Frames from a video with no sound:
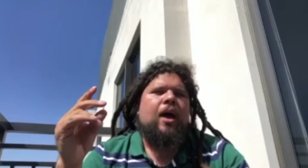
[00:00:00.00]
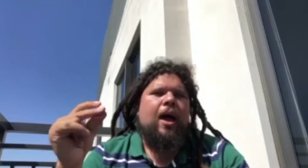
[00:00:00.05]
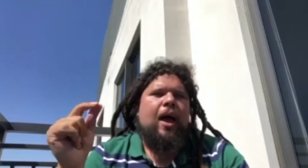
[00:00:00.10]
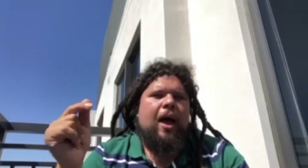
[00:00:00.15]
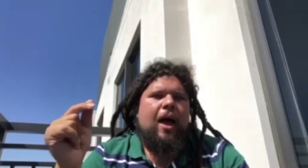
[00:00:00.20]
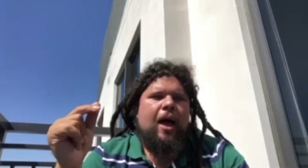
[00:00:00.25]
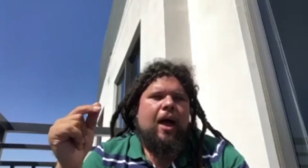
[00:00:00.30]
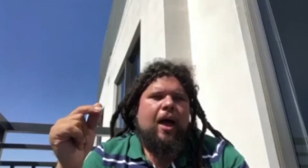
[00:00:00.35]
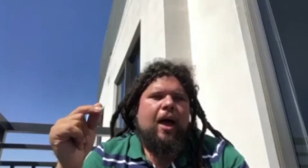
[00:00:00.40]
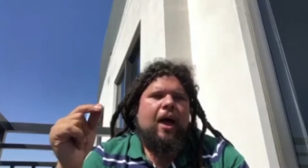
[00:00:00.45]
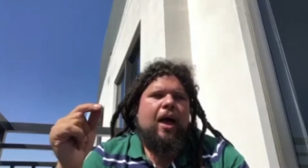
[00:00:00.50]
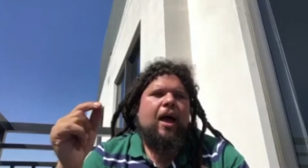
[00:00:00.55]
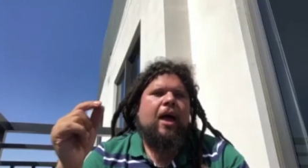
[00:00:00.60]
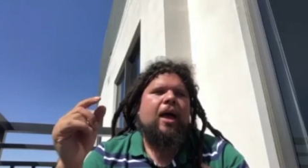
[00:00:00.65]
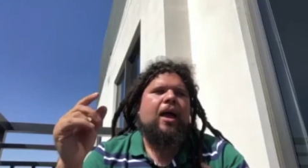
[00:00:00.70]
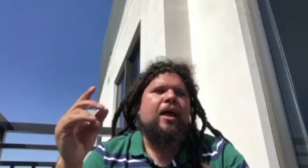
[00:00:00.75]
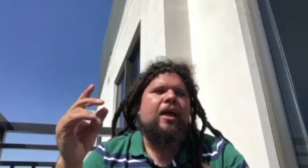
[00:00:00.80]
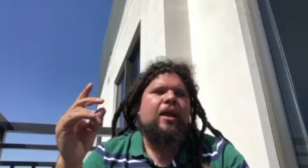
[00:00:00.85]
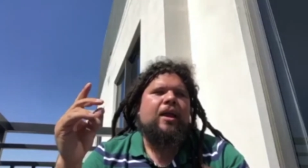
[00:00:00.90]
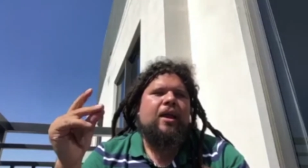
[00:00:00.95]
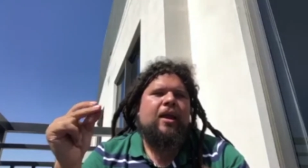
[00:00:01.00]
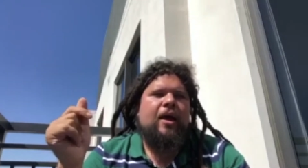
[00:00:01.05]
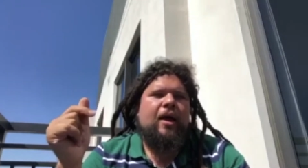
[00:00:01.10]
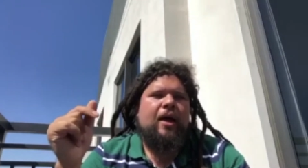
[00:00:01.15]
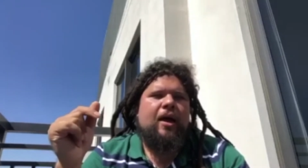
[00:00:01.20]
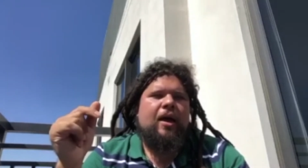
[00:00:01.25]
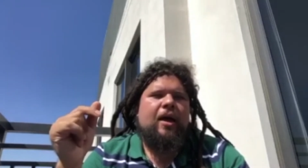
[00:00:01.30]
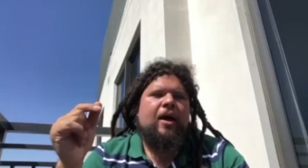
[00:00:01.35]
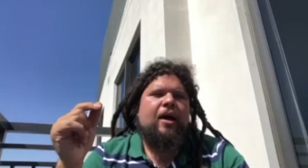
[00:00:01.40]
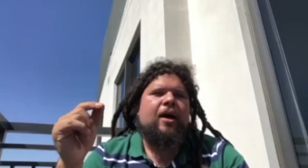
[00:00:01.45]
I
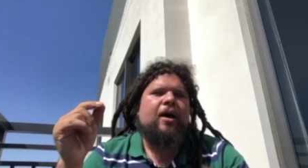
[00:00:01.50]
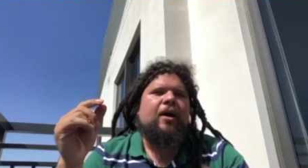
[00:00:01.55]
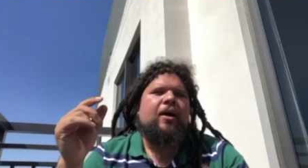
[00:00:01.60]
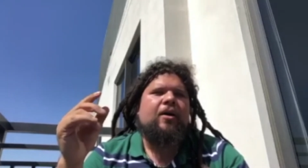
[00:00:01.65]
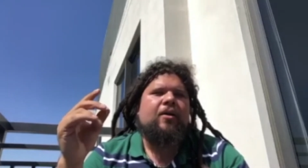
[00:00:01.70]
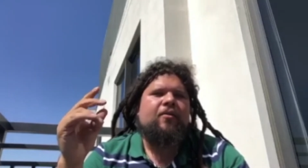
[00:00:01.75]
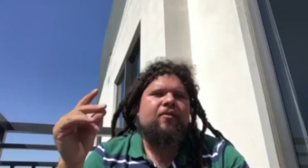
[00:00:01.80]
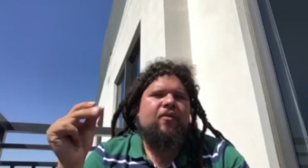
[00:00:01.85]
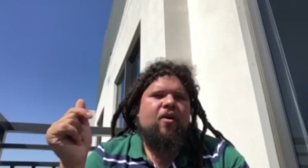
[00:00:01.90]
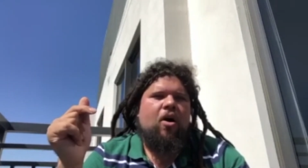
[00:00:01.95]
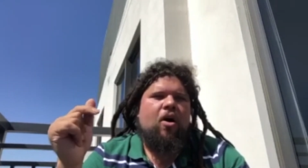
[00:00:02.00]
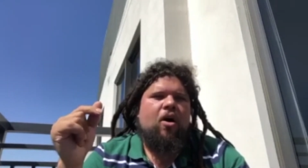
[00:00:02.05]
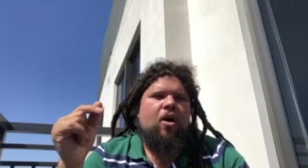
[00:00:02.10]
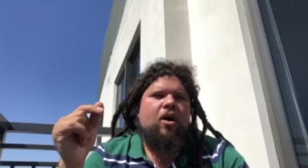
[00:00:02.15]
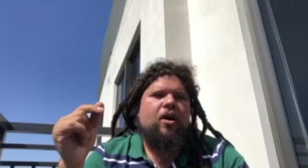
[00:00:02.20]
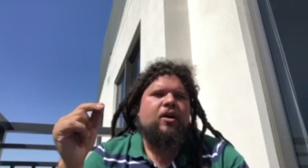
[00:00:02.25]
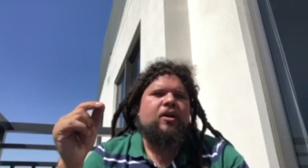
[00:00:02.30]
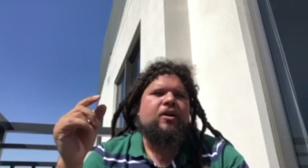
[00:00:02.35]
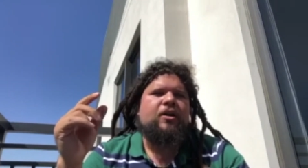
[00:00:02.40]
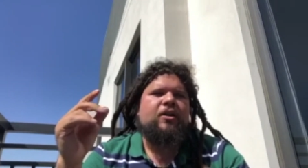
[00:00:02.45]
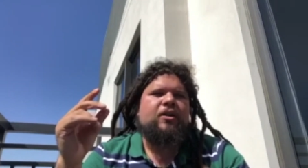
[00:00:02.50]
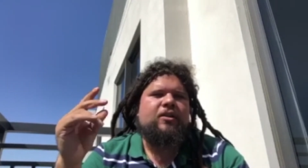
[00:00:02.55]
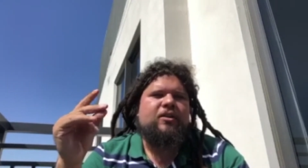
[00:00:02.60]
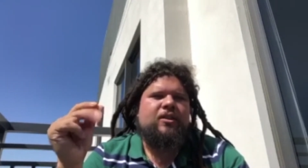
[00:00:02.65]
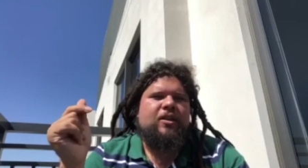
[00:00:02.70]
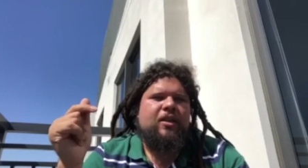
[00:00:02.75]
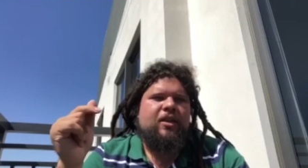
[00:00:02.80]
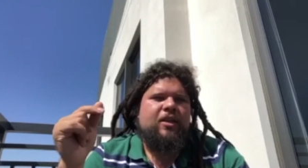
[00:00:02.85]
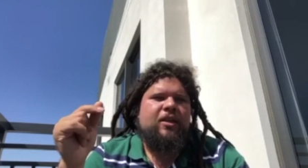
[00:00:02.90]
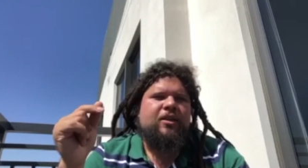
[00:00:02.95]
love all the
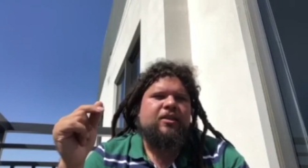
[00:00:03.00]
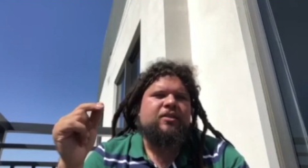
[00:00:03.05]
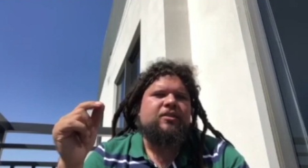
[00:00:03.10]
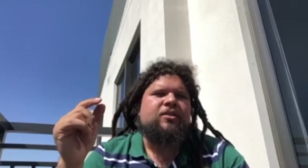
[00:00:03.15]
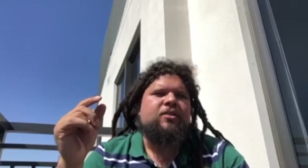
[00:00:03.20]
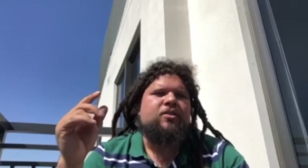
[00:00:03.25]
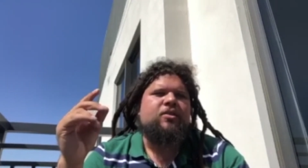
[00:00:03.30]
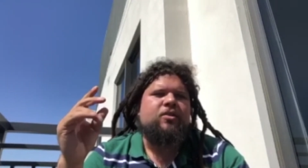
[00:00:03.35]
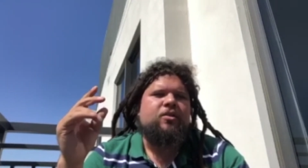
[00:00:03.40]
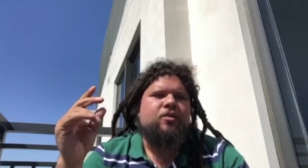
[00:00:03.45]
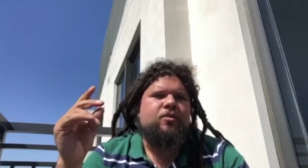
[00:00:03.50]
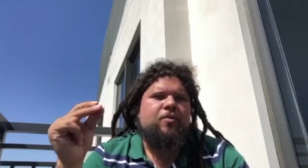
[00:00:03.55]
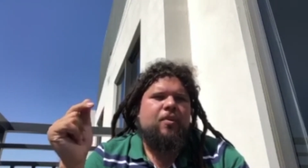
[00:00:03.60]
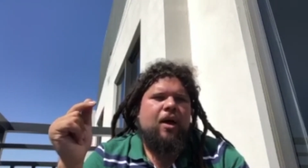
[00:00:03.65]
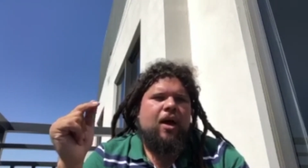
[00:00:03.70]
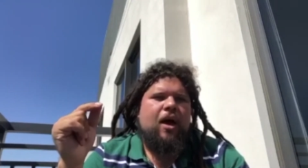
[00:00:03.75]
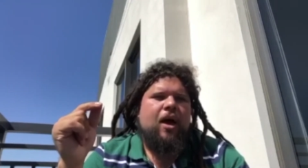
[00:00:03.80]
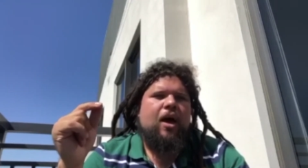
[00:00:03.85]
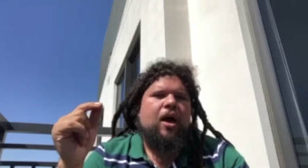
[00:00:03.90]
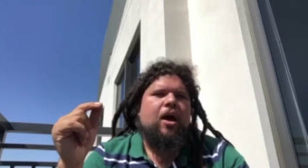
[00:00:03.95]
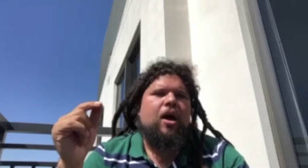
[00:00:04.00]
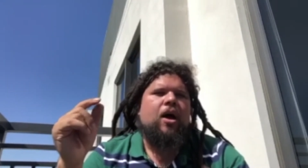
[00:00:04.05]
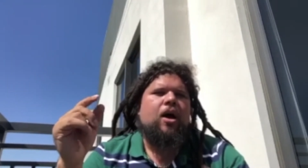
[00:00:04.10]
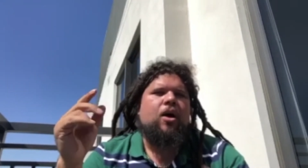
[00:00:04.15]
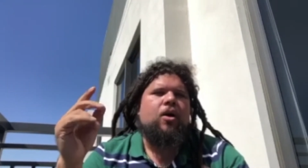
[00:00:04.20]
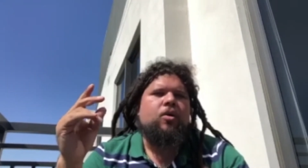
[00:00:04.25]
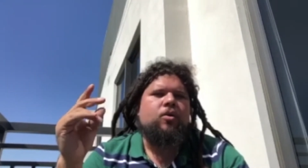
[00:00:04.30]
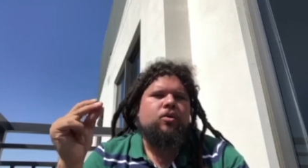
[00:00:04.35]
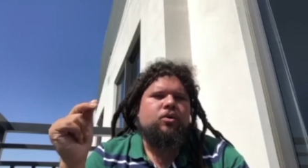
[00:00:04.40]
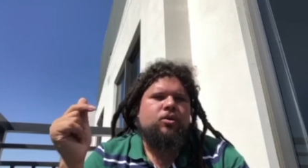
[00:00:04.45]
things
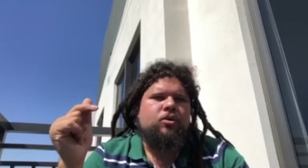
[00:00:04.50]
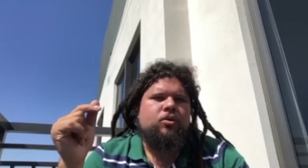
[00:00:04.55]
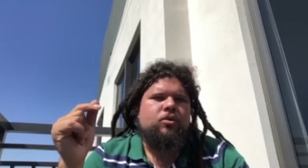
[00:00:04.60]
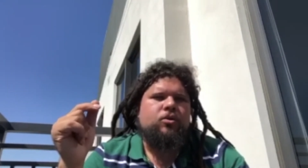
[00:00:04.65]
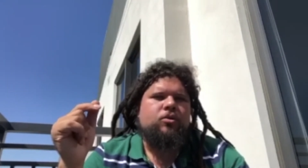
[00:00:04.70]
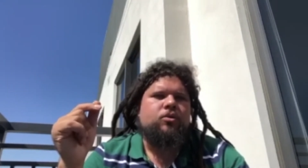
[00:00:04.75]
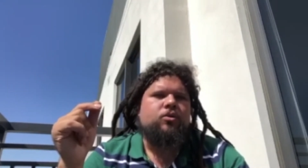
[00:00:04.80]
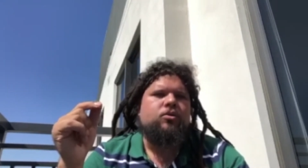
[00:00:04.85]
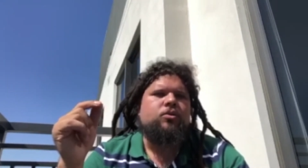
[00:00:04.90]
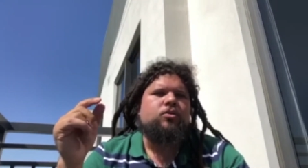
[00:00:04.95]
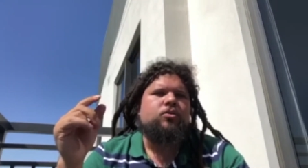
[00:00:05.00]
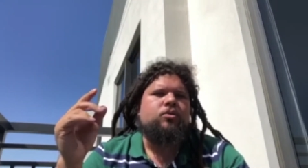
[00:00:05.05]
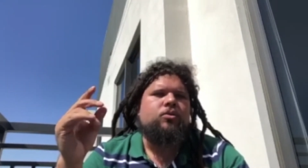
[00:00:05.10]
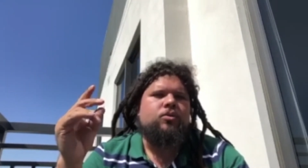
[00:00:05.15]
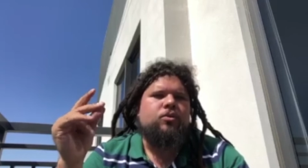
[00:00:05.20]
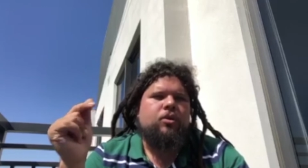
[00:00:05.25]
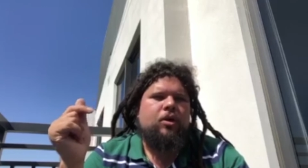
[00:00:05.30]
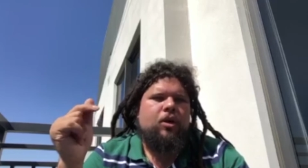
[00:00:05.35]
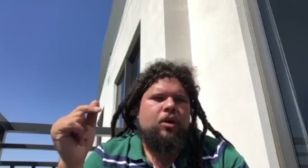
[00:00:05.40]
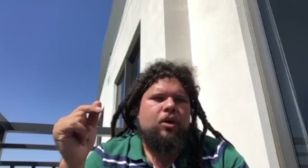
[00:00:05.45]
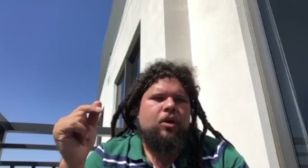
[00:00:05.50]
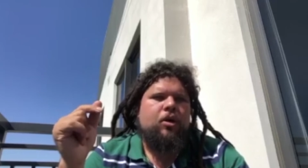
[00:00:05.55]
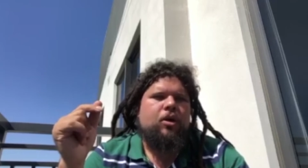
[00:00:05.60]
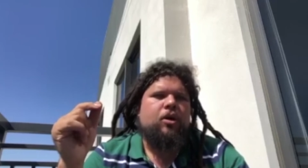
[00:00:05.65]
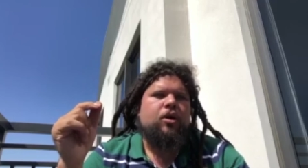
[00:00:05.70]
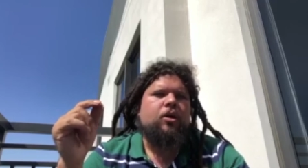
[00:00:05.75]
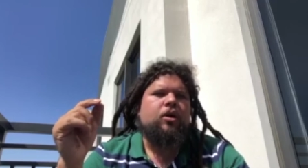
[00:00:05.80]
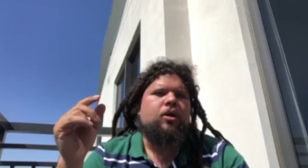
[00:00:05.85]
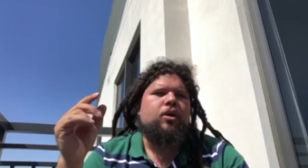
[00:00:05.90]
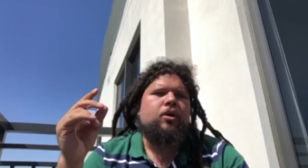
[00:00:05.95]
about you,
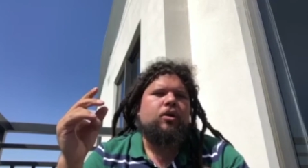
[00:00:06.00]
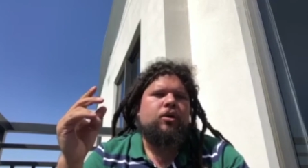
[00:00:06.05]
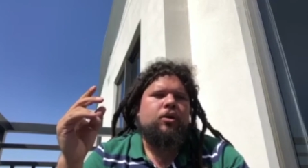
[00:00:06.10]
girl.